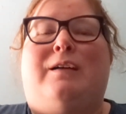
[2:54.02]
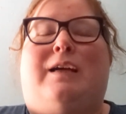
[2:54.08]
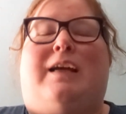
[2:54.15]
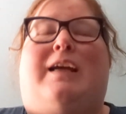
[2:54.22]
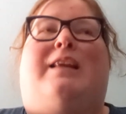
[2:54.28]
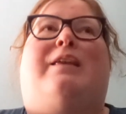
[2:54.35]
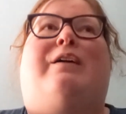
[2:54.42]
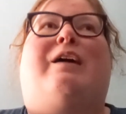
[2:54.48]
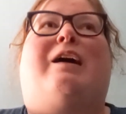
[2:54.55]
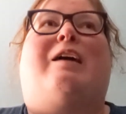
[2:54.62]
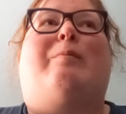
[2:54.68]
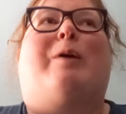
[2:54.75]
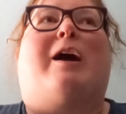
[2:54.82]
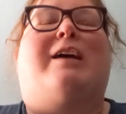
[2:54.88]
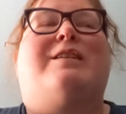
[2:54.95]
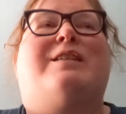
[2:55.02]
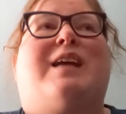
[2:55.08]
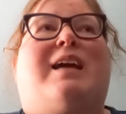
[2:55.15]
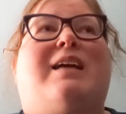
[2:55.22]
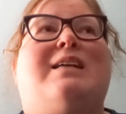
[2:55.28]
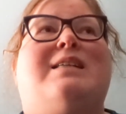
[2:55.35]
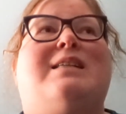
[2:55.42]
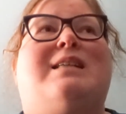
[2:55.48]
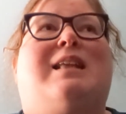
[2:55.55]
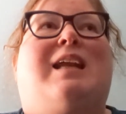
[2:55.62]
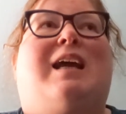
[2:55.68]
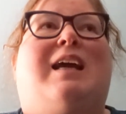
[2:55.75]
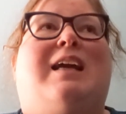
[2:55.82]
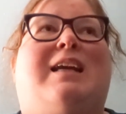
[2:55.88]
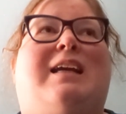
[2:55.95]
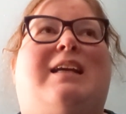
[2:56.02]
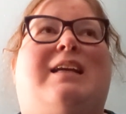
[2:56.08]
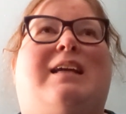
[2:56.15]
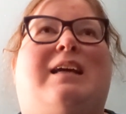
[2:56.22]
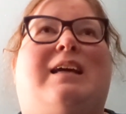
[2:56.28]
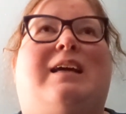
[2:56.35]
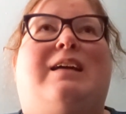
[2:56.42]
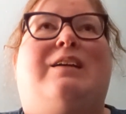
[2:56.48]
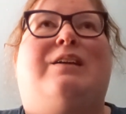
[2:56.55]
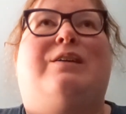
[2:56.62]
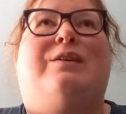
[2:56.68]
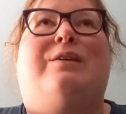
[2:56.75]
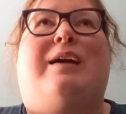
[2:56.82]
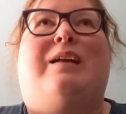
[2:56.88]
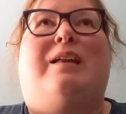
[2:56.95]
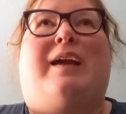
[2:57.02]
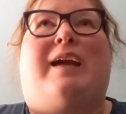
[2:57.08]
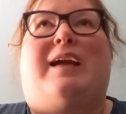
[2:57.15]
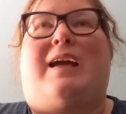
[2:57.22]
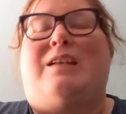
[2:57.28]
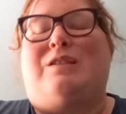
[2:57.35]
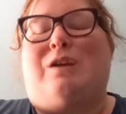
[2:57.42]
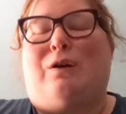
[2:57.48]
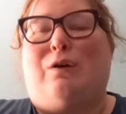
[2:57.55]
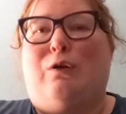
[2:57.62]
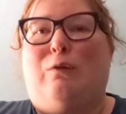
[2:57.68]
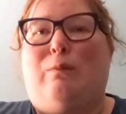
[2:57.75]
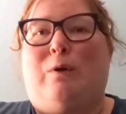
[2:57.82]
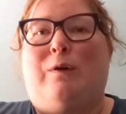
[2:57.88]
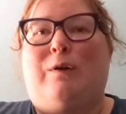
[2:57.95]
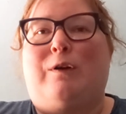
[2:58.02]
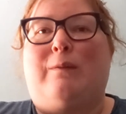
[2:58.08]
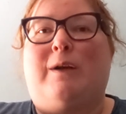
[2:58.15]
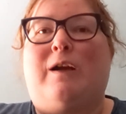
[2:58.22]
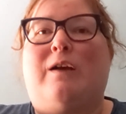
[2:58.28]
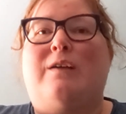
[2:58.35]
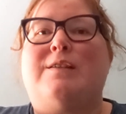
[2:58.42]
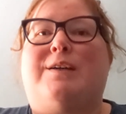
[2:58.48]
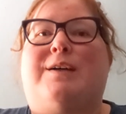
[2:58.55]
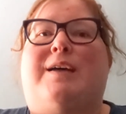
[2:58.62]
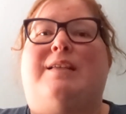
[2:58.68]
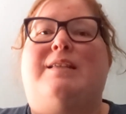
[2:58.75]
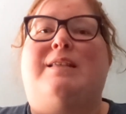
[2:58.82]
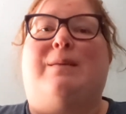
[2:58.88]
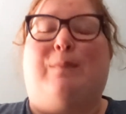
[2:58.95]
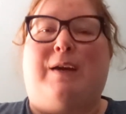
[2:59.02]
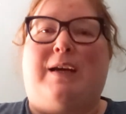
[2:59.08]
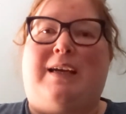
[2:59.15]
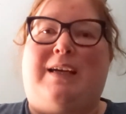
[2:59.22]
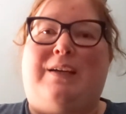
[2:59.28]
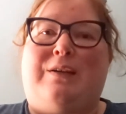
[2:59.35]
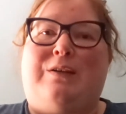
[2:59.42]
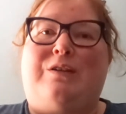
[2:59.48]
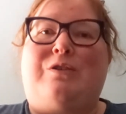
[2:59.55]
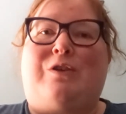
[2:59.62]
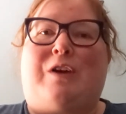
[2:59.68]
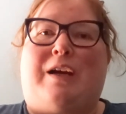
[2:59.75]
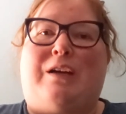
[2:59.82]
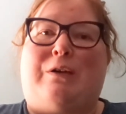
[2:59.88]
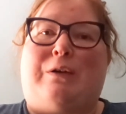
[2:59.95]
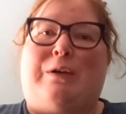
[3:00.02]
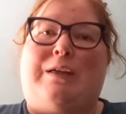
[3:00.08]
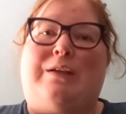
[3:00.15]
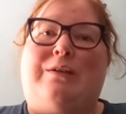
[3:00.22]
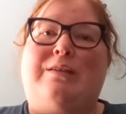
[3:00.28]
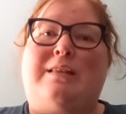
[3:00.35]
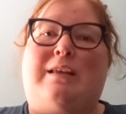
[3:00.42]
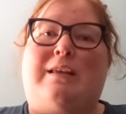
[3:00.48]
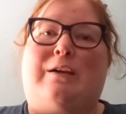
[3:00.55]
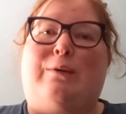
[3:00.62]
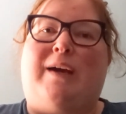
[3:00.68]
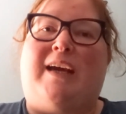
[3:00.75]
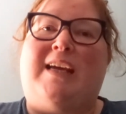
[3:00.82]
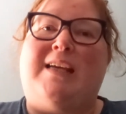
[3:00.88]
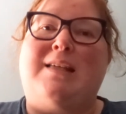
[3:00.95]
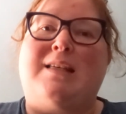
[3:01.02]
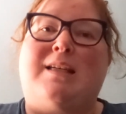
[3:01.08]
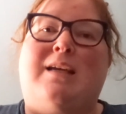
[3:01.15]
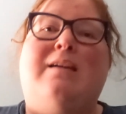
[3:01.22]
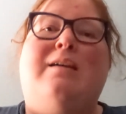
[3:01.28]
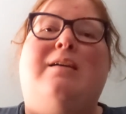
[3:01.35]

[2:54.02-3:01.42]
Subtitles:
And there are projects that I need to do, like as a homeowner, but also as somebody who's trying to reduce their waste.